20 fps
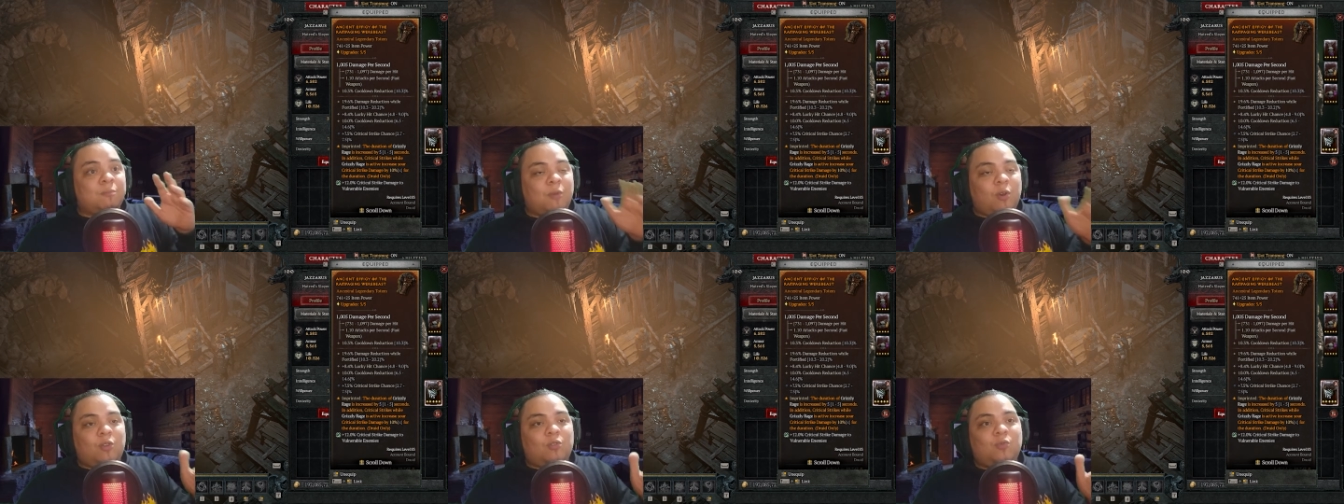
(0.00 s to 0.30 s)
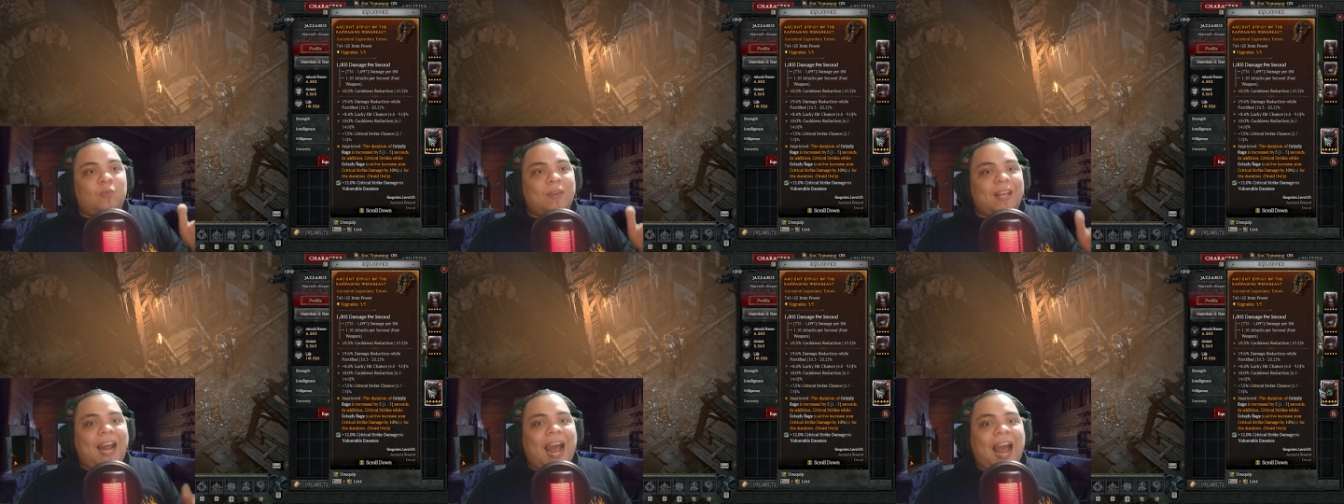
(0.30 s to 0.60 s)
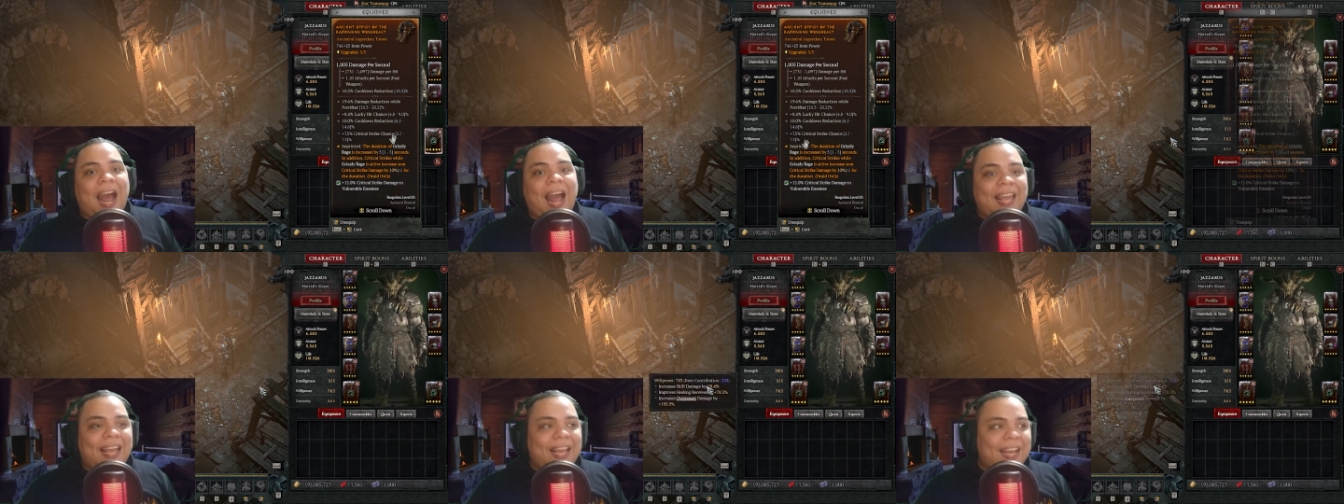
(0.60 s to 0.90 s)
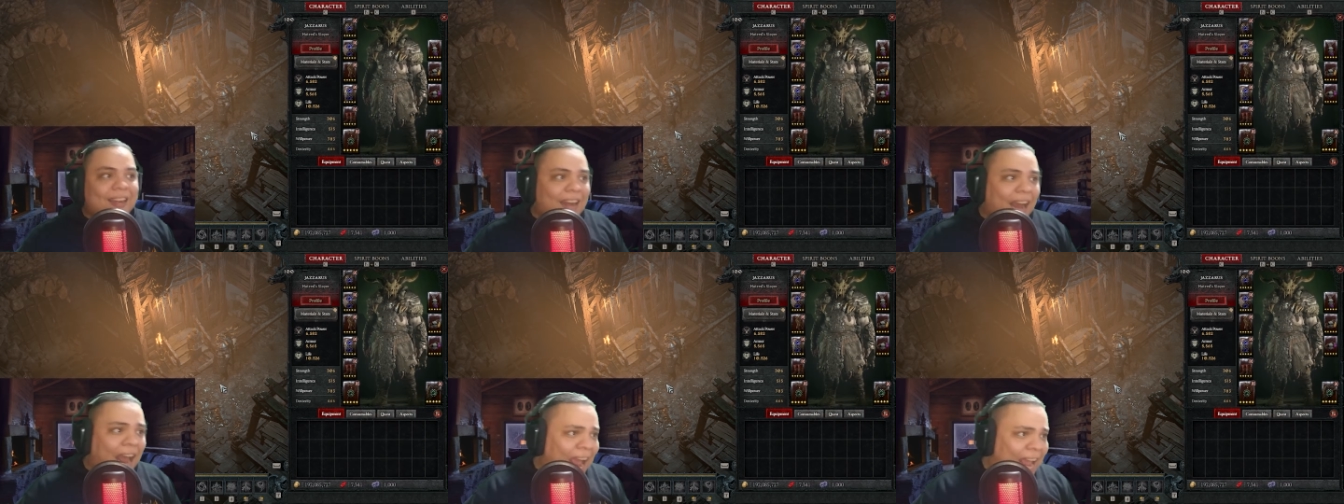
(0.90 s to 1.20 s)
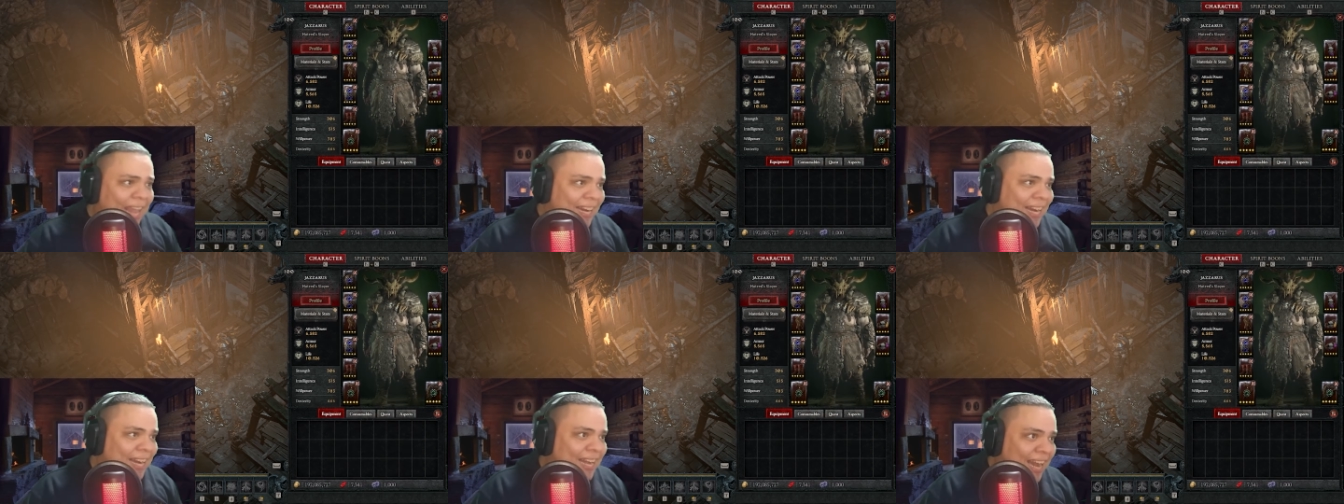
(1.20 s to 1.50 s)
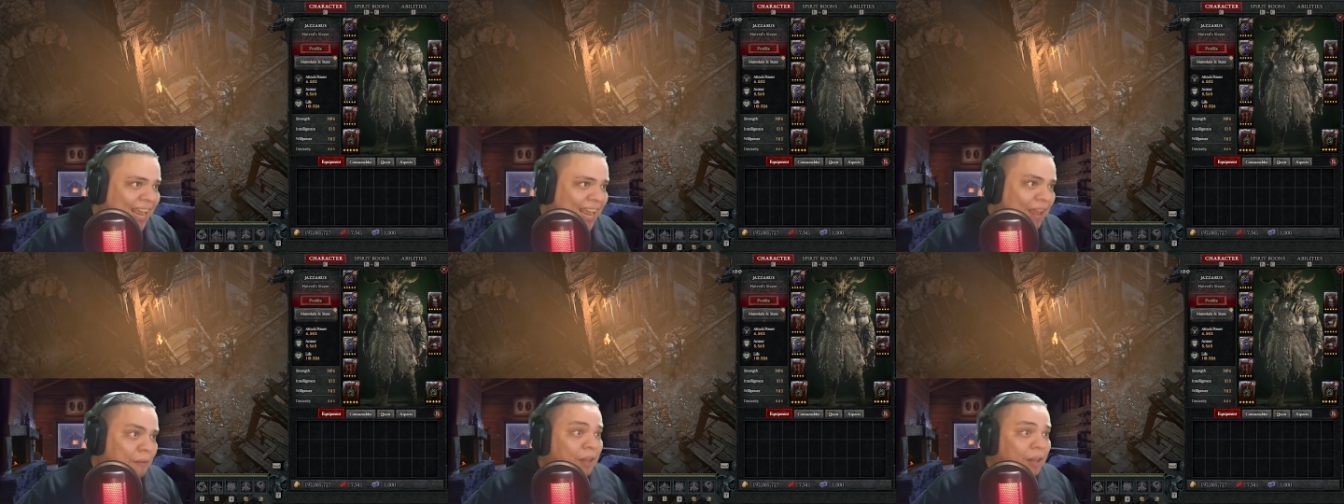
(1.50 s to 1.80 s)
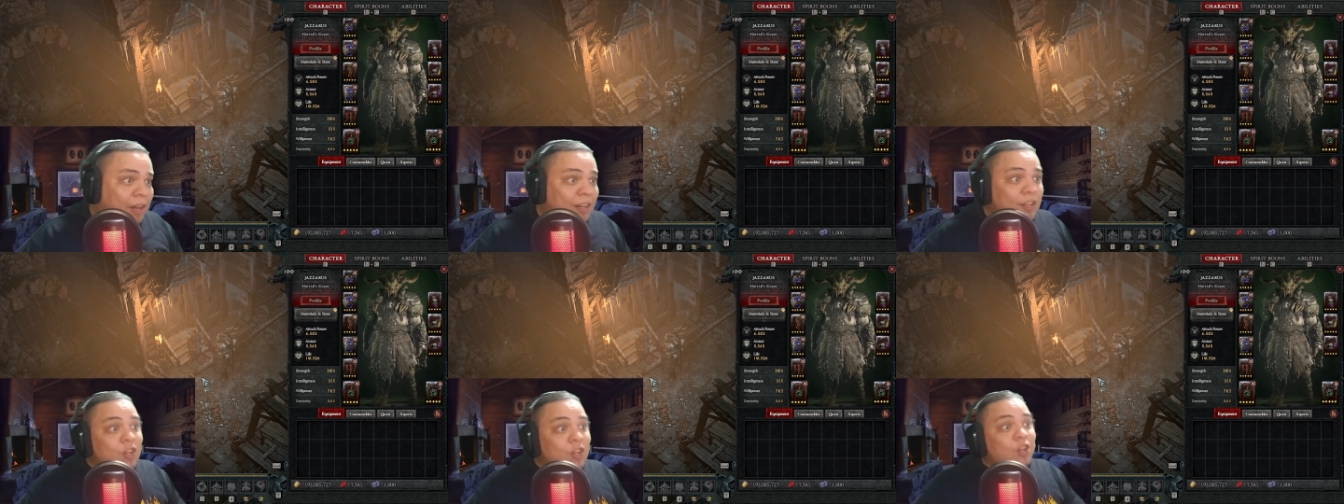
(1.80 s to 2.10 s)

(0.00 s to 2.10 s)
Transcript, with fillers: but with a higher iron level.